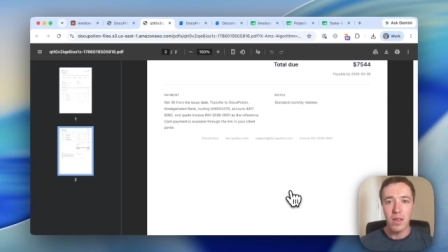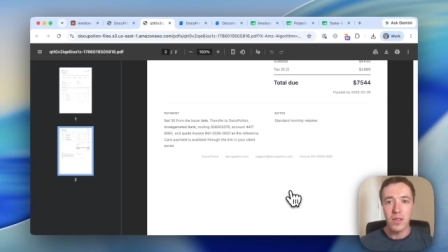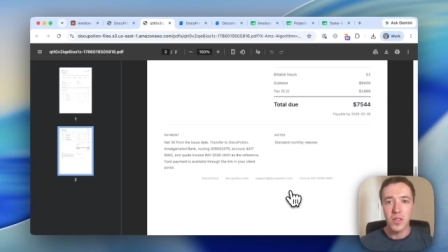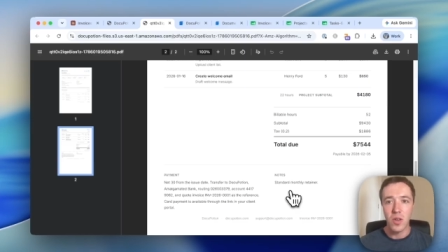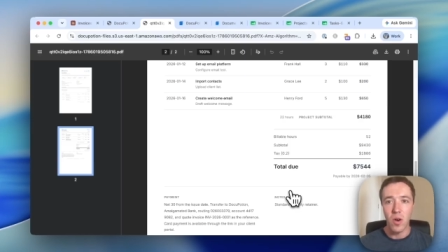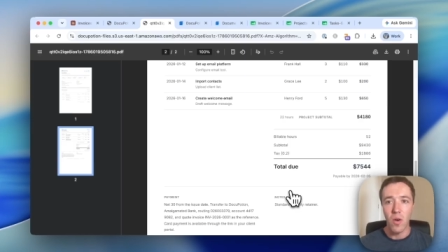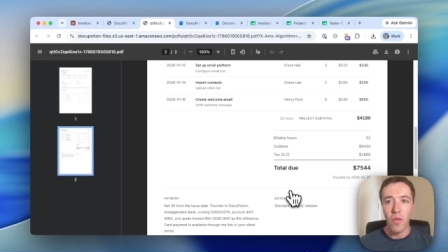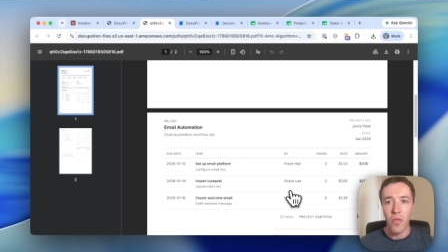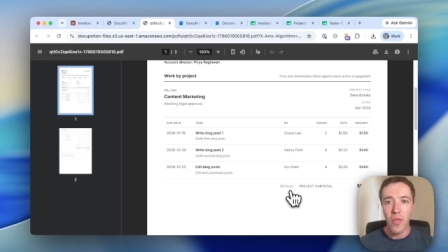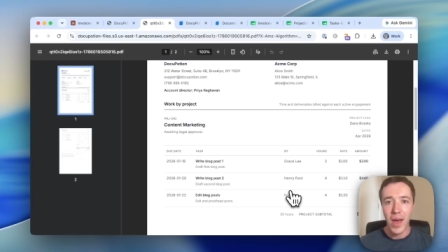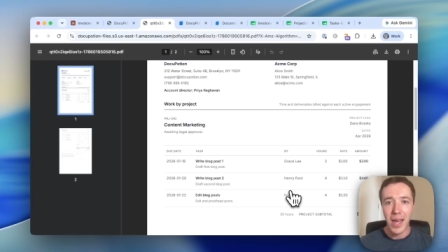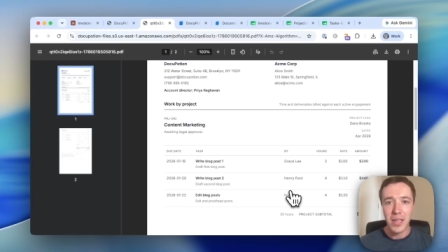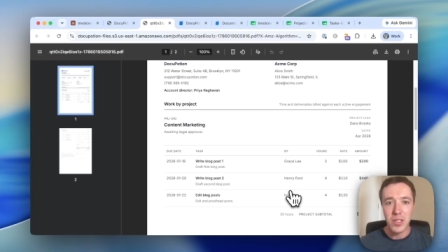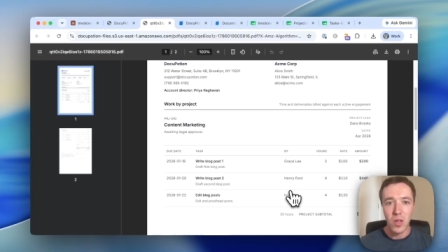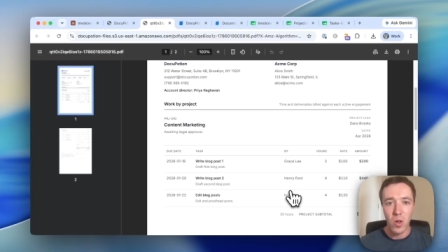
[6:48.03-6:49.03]
So
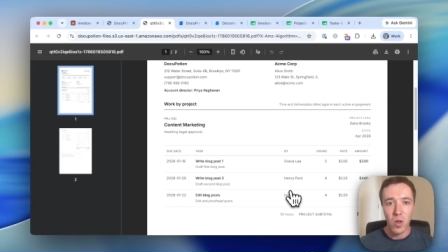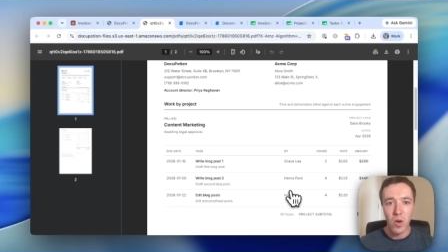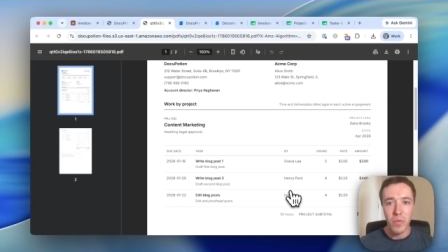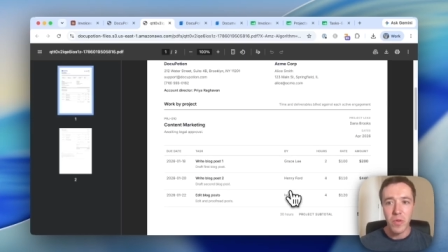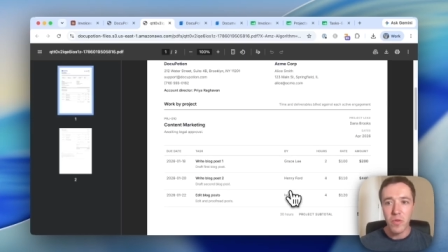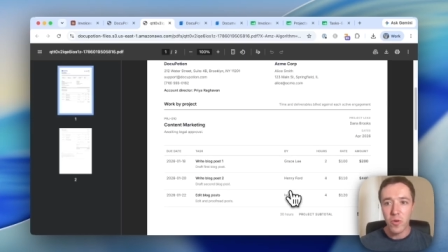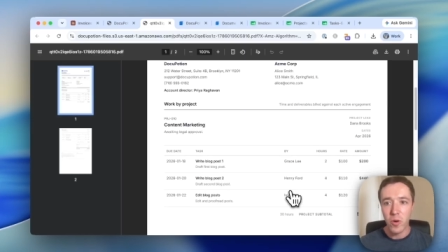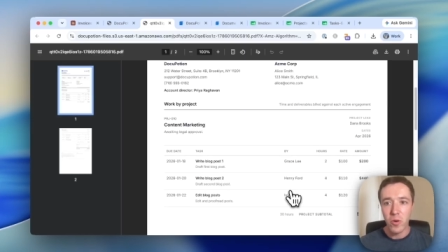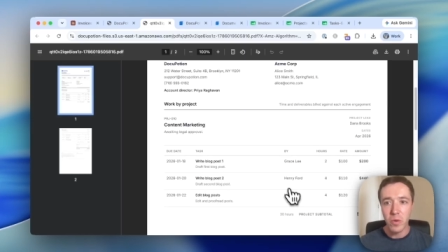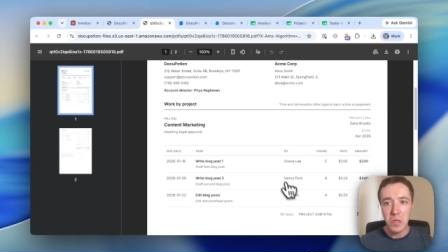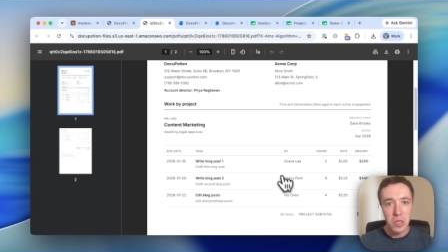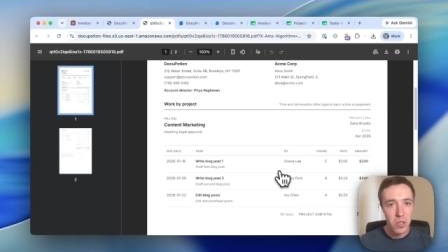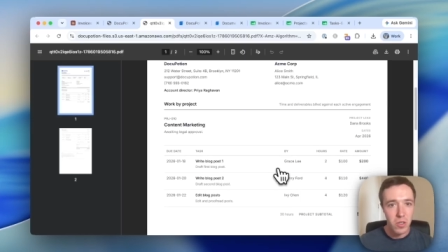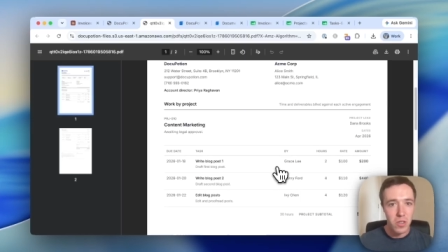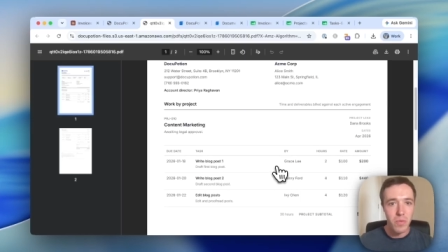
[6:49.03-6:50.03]
that is all coming through,
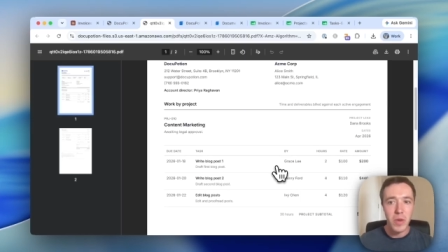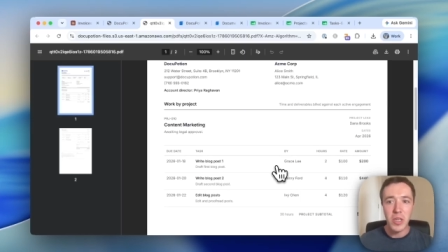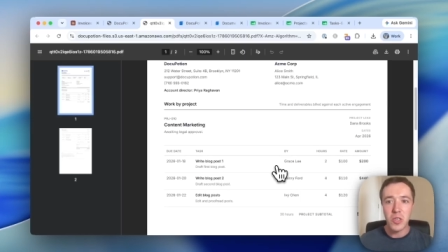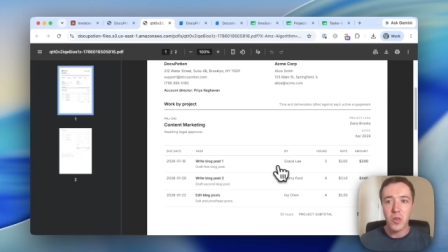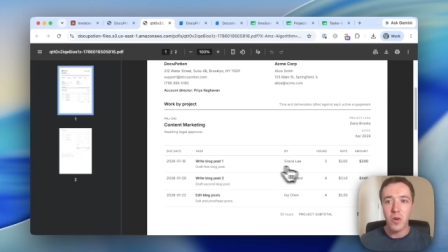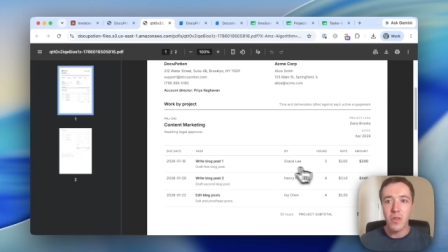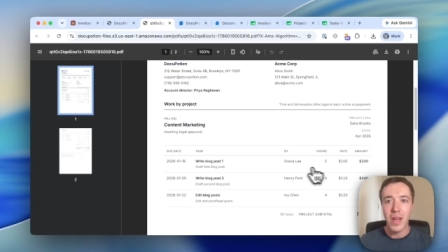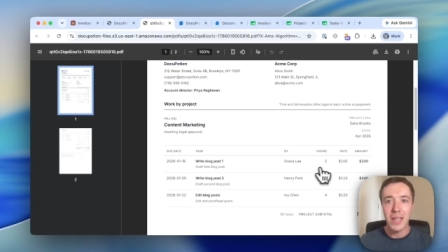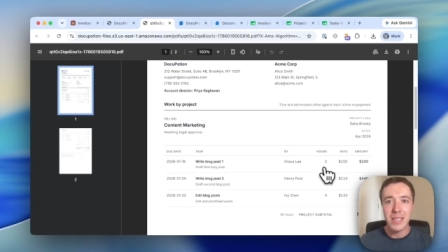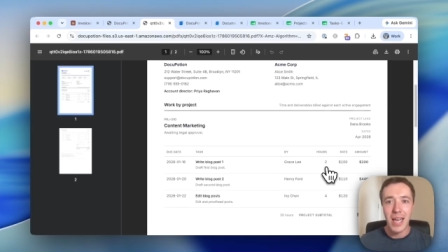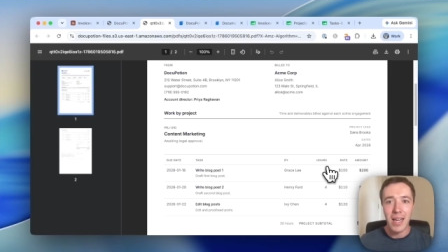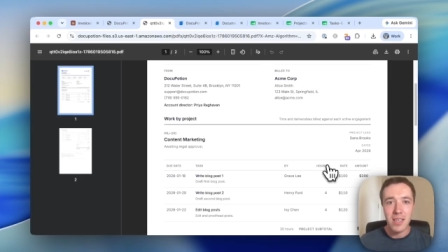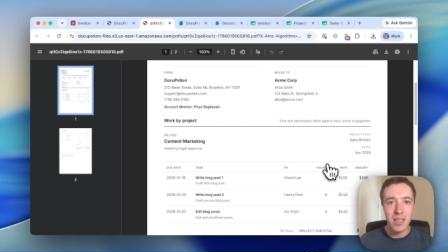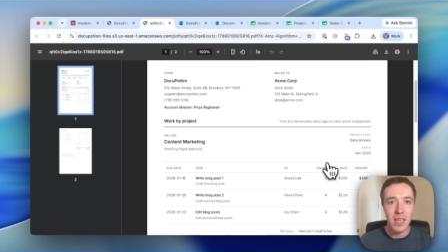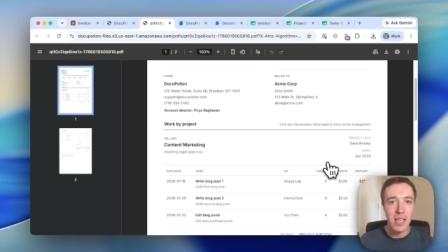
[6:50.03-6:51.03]
and just to make sure that's
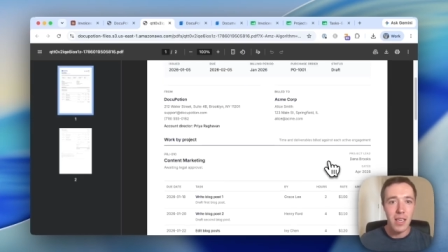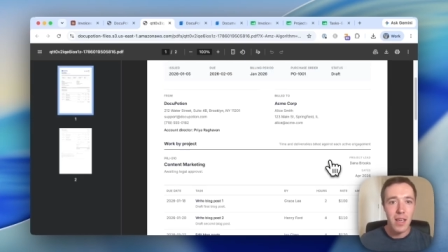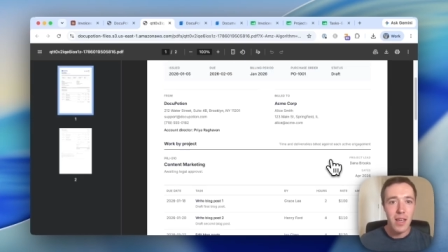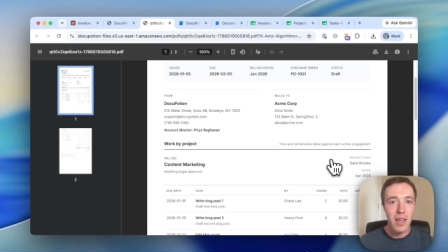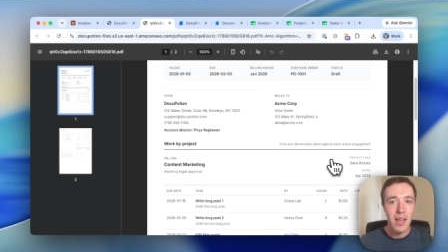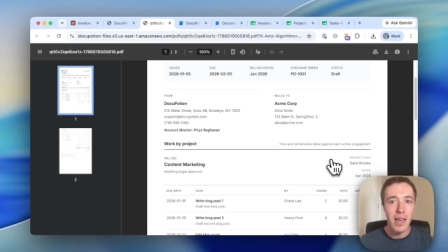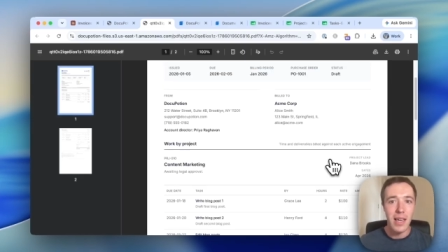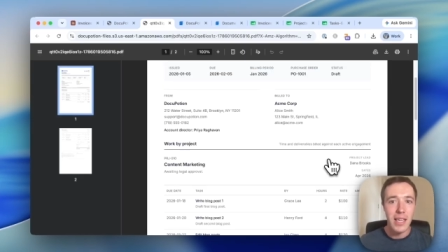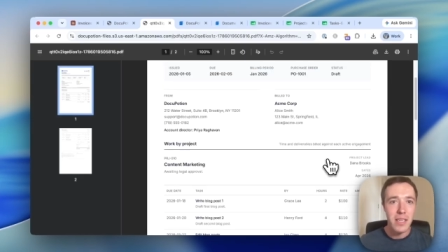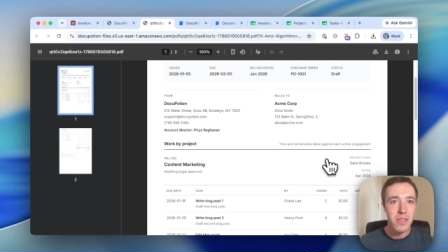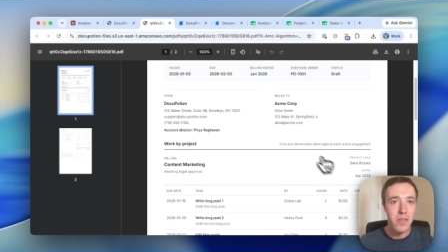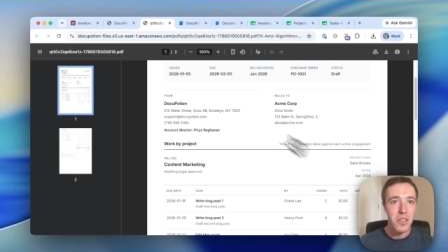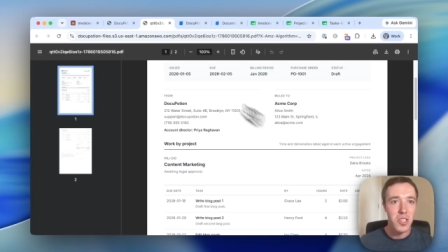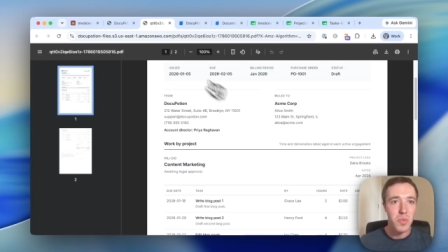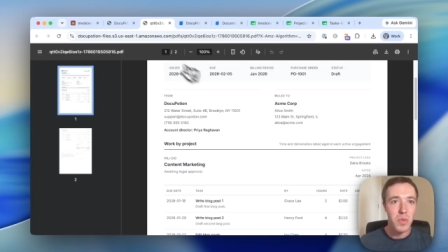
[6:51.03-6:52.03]
actually linked
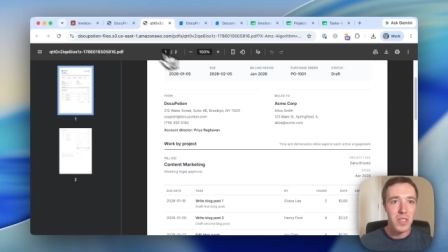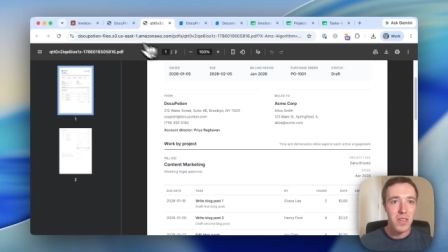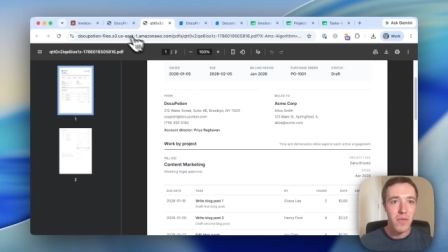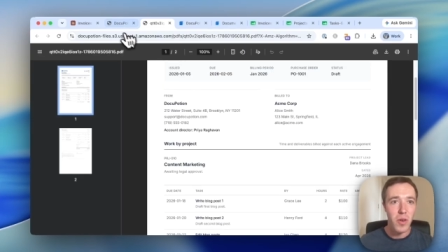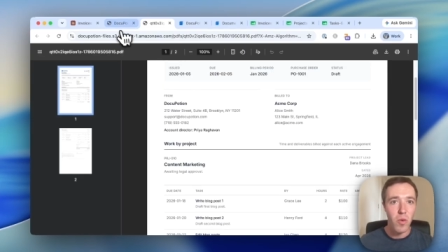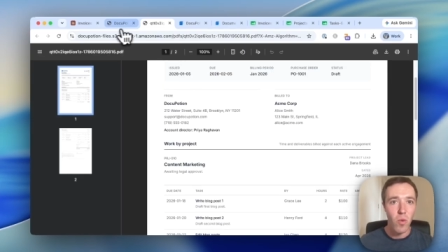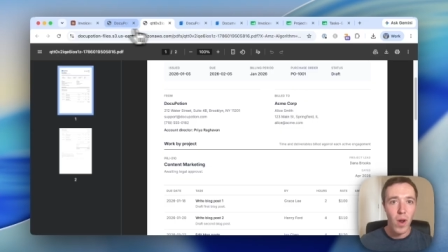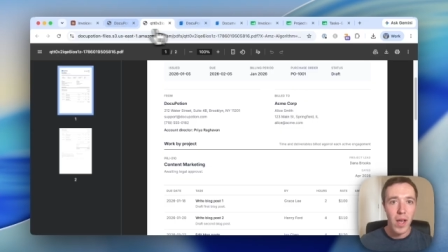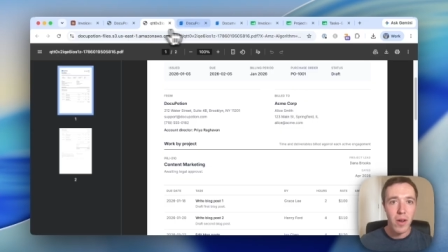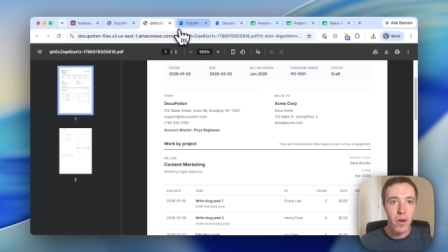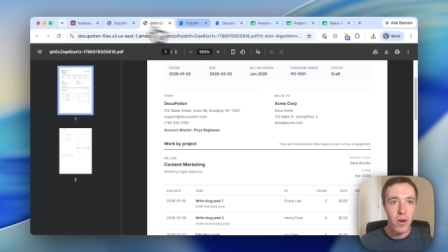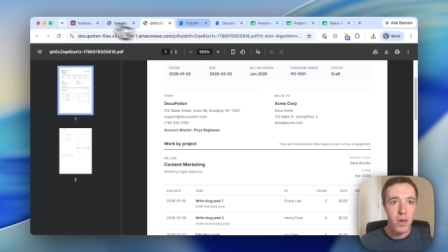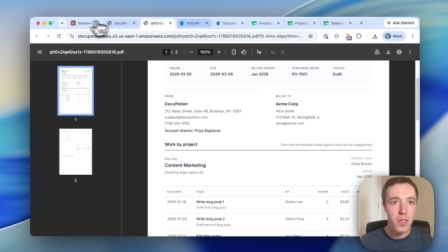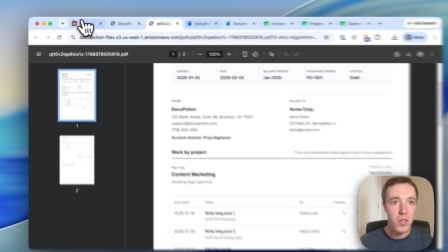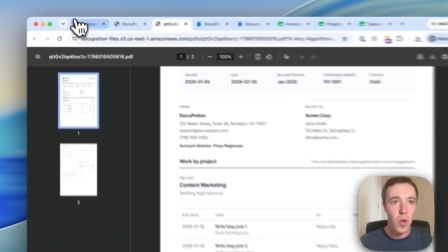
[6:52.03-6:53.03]
to the specific
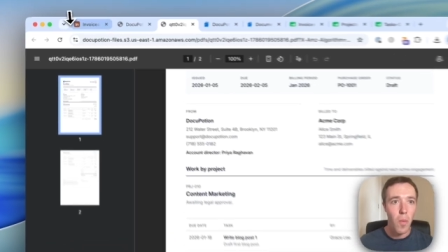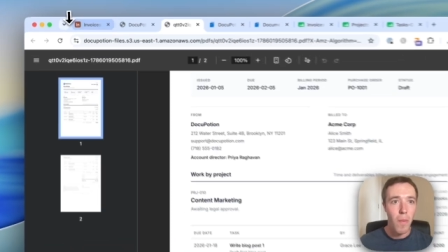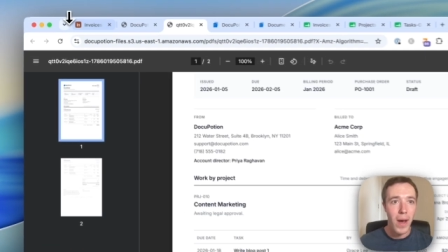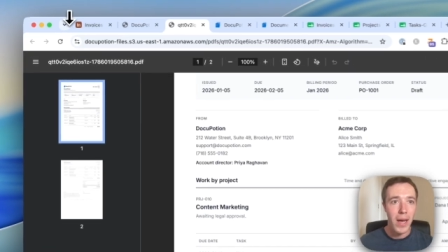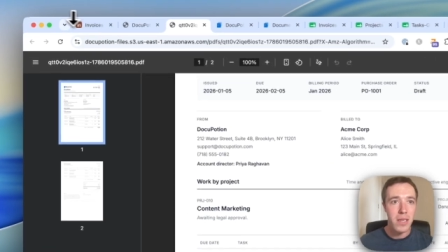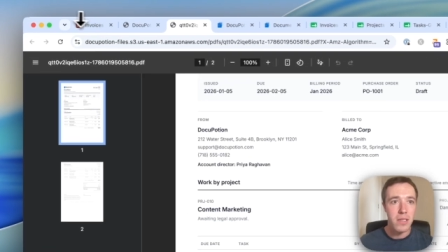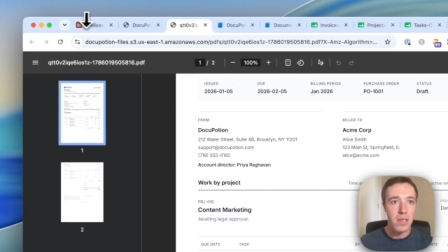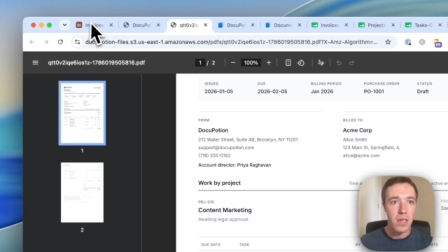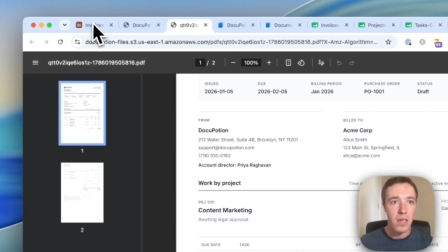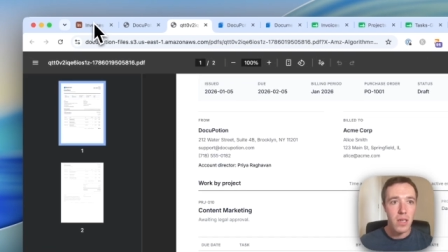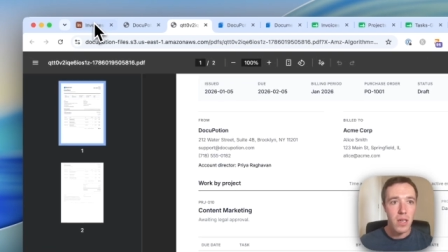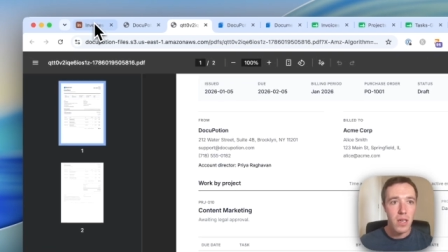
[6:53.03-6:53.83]
record, just go back to